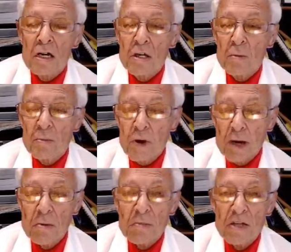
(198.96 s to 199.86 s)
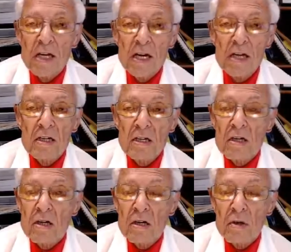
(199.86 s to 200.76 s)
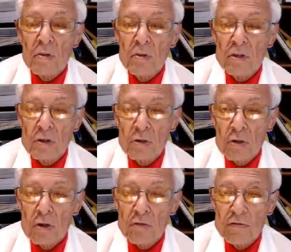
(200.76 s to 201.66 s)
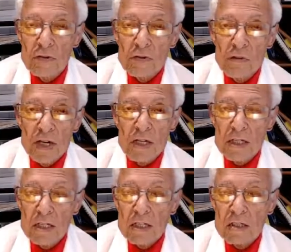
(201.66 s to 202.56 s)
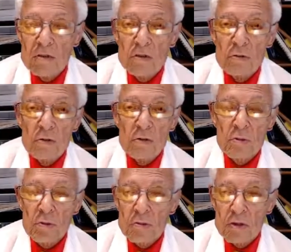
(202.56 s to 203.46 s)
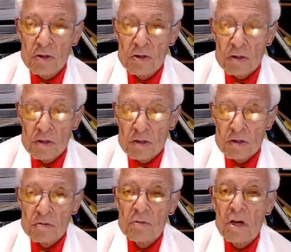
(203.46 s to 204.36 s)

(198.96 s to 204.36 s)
you probably can restore the full creatinine clearance with normal blood sugars.